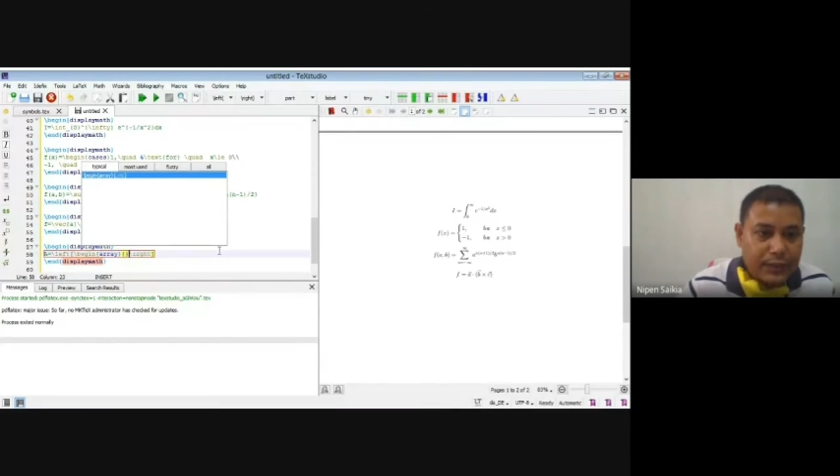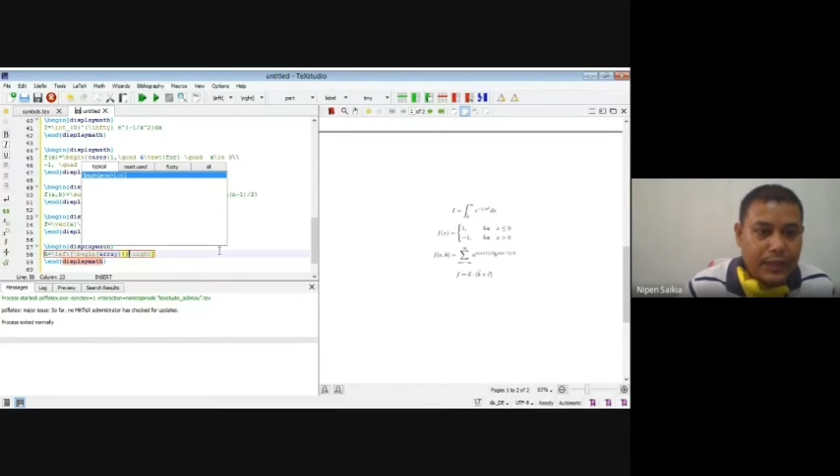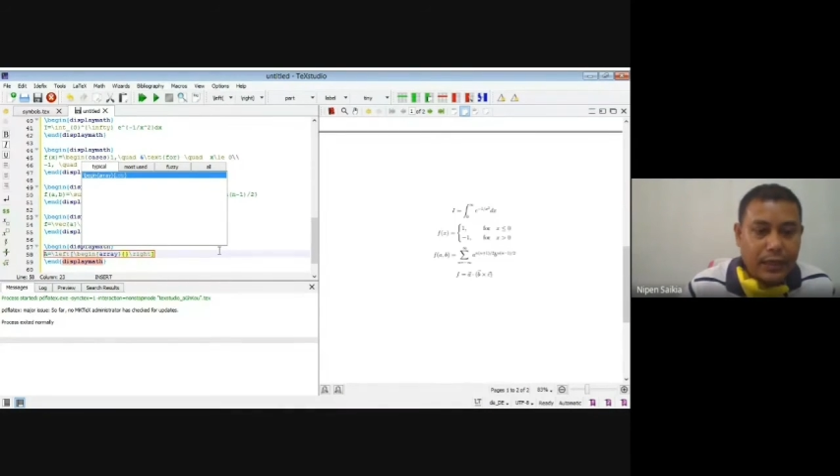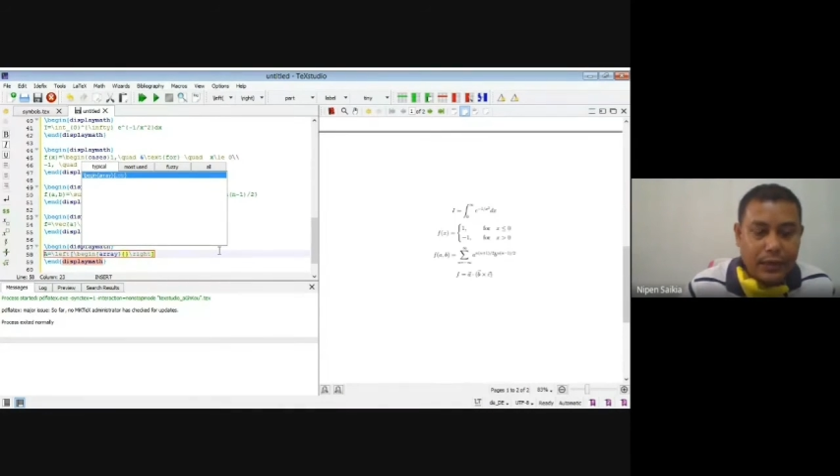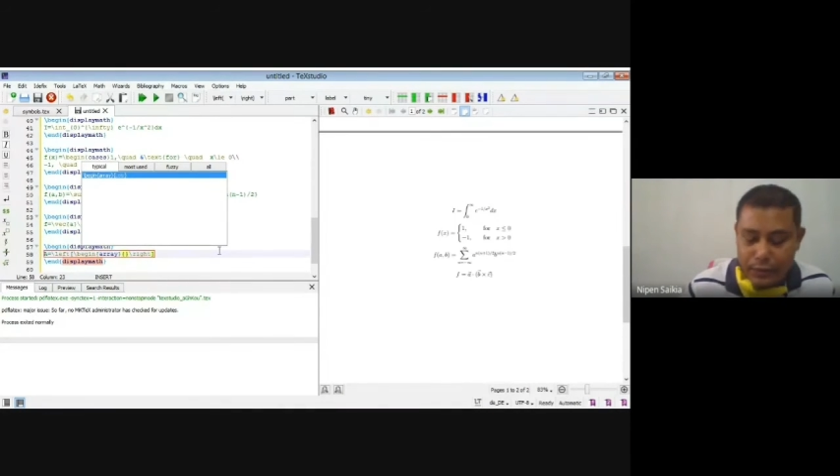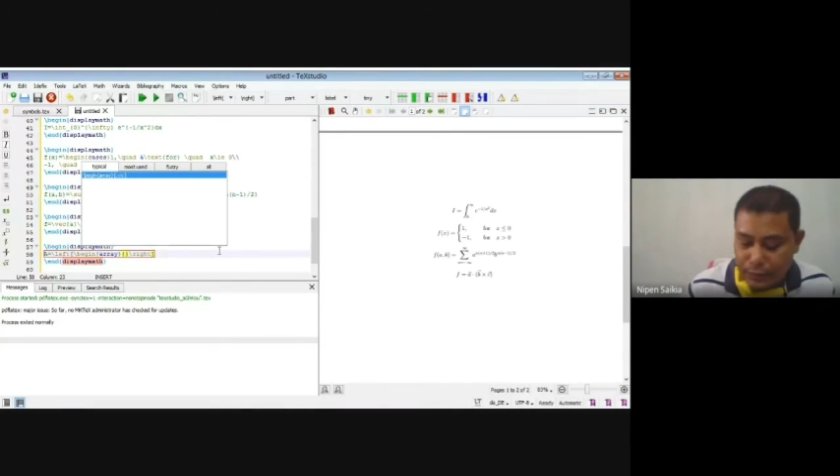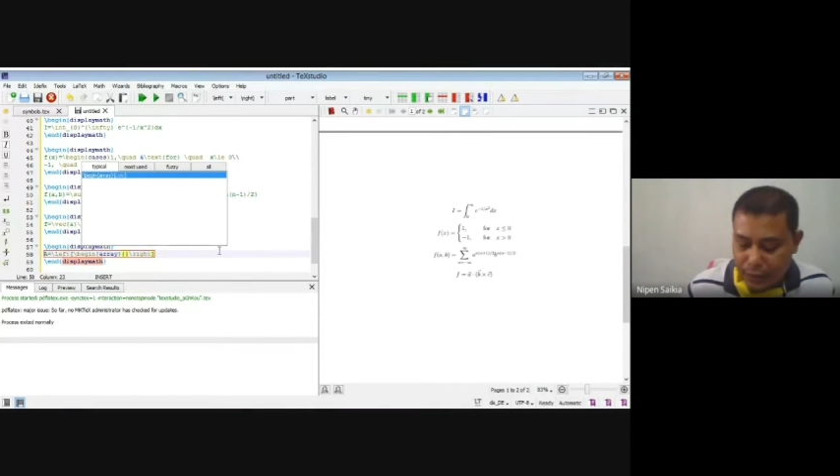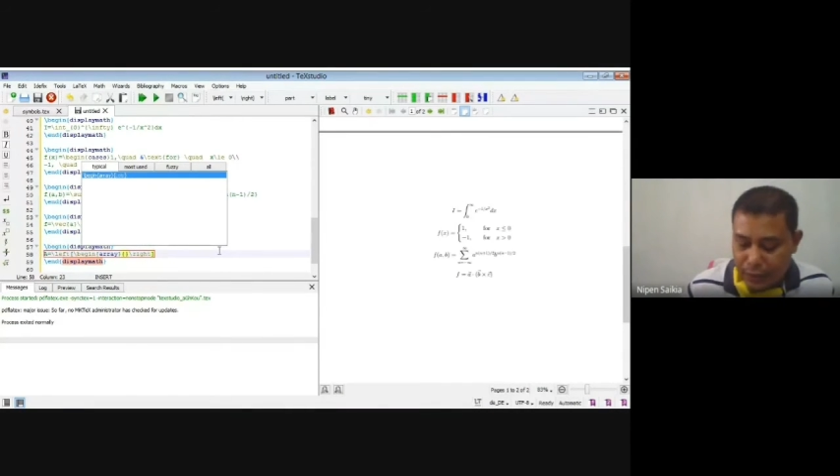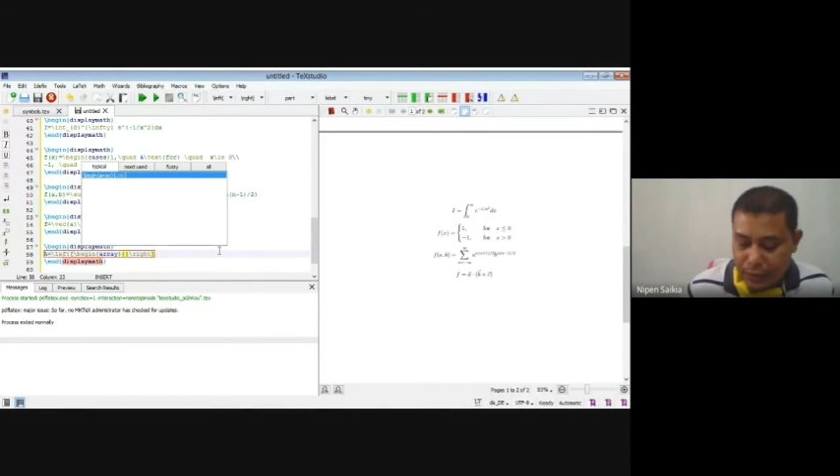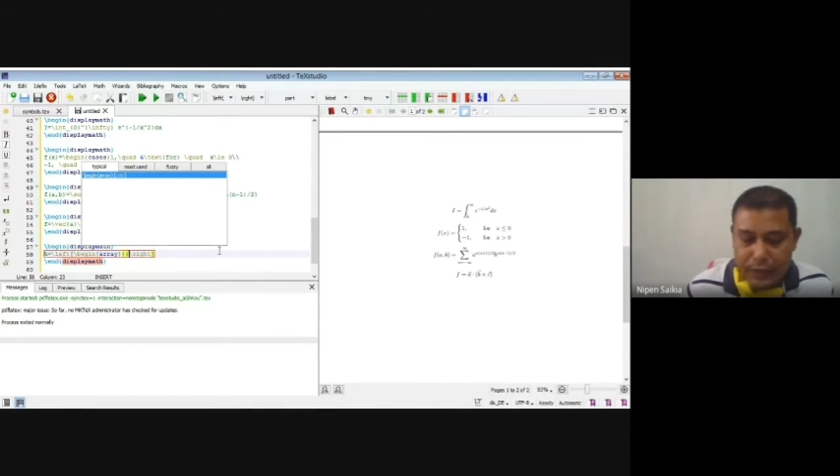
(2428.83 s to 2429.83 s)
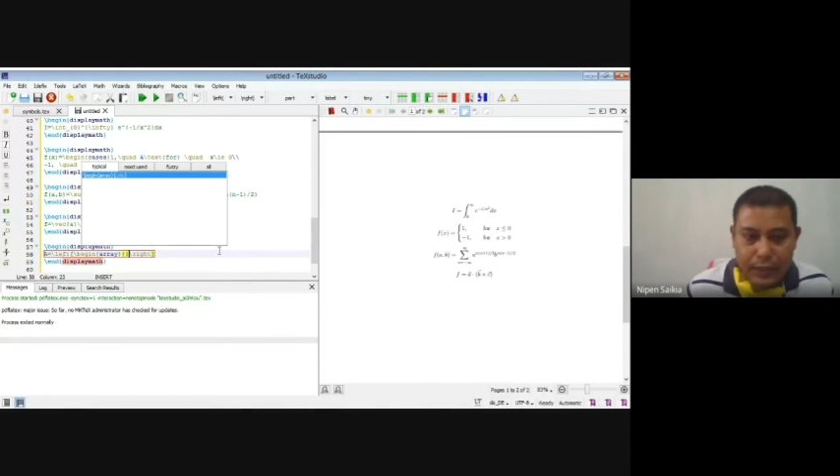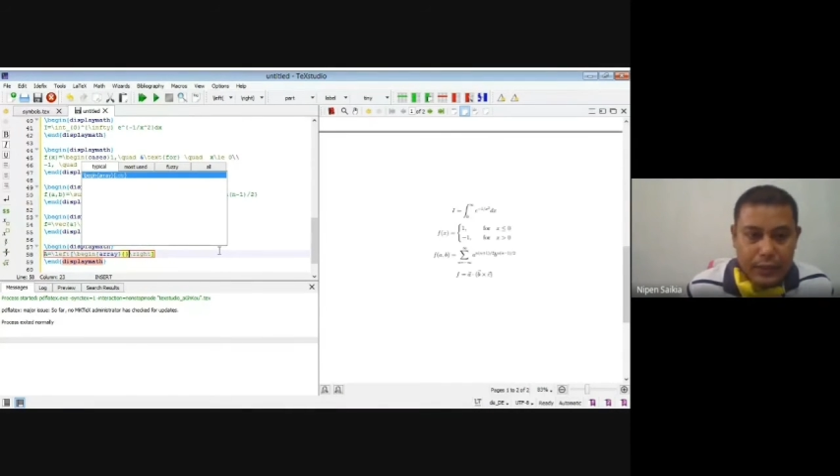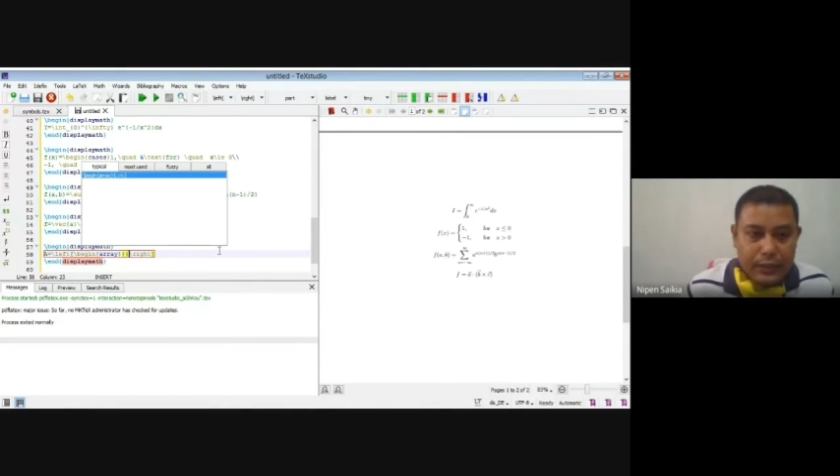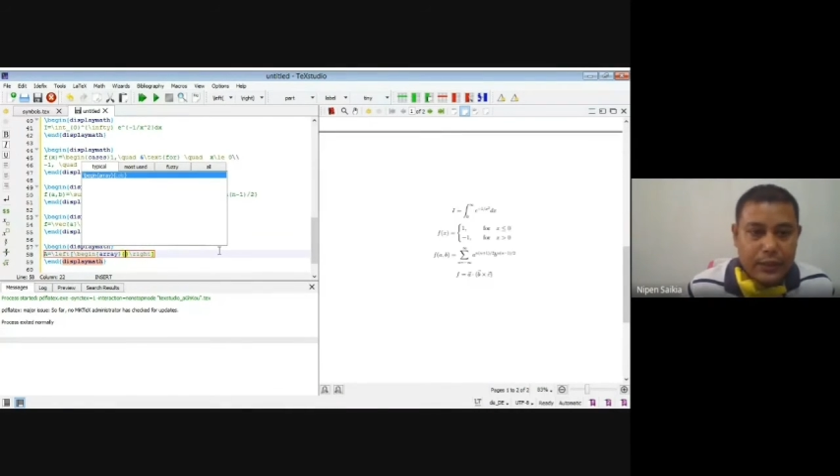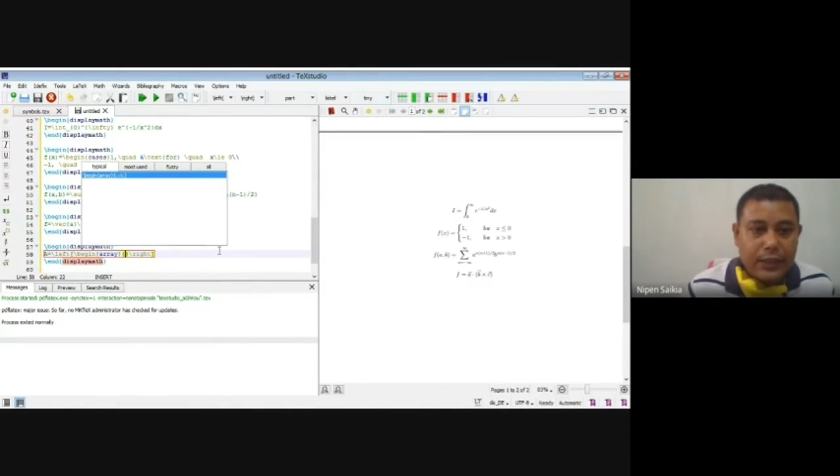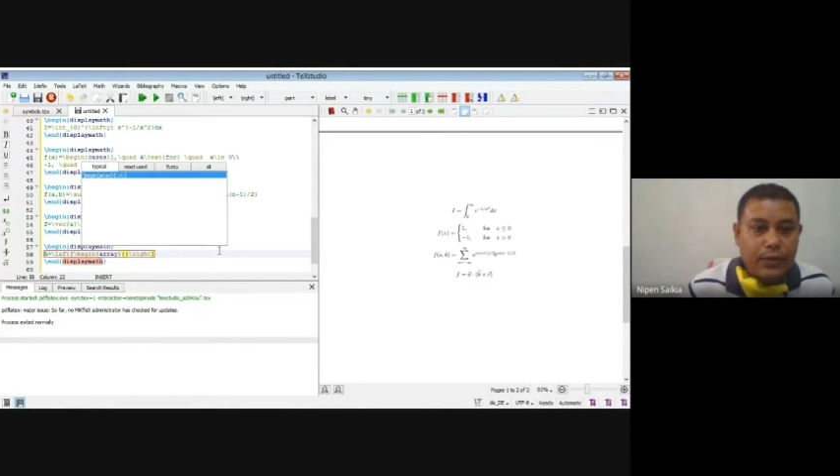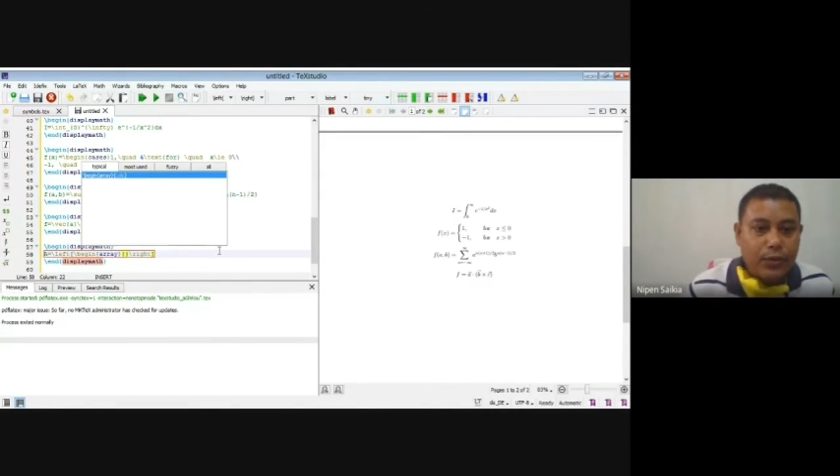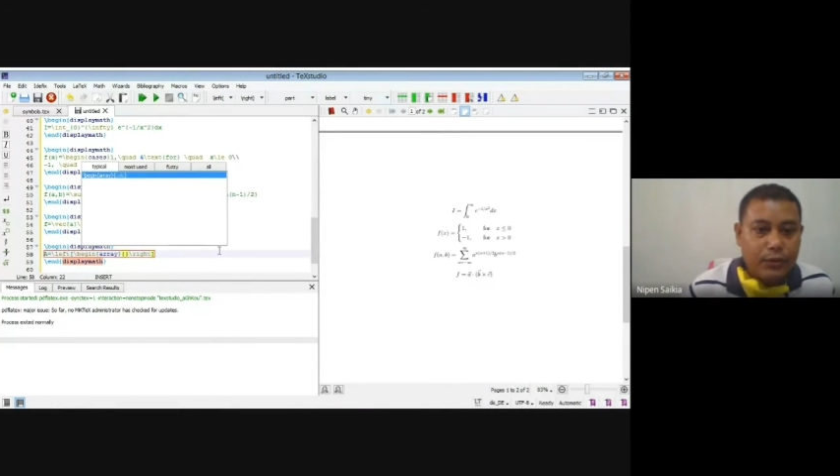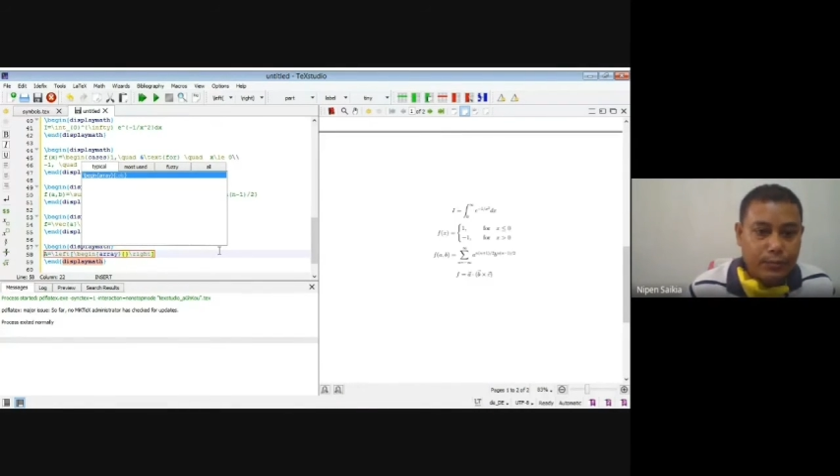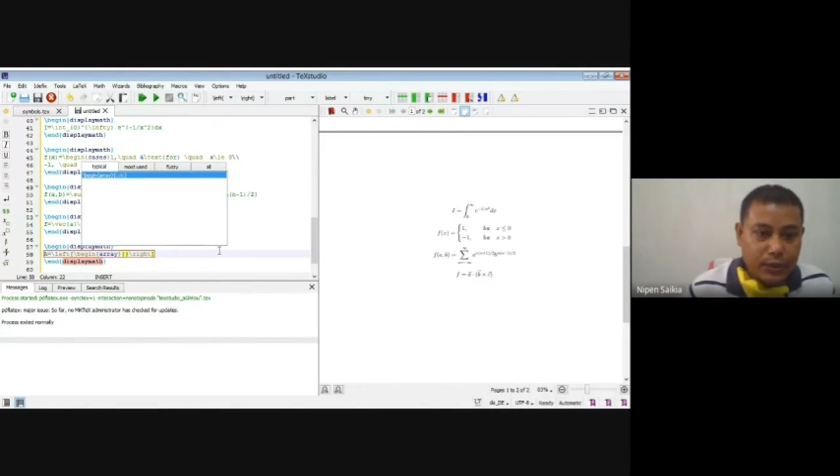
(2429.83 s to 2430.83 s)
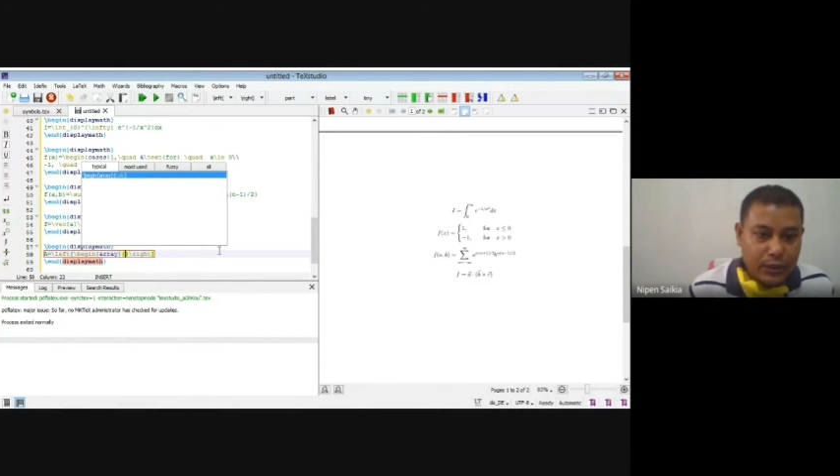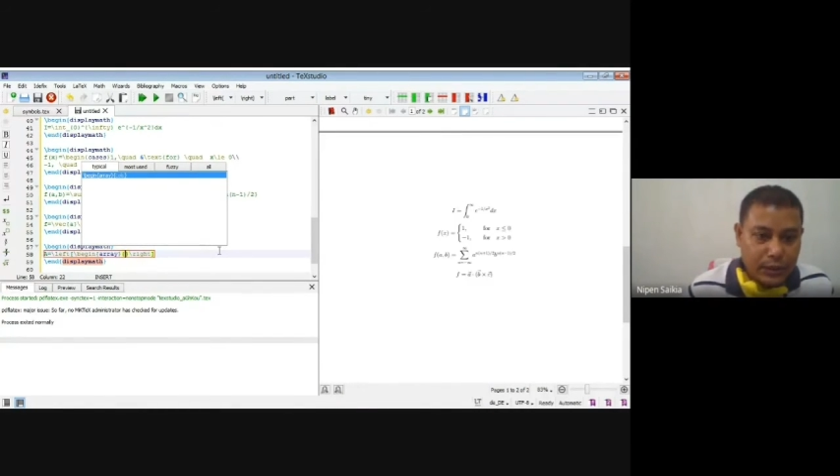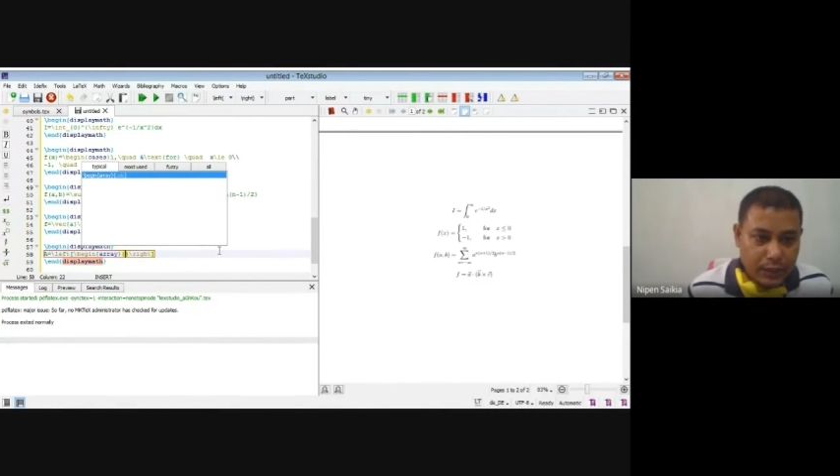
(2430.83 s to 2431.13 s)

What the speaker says: there will be 3 columns.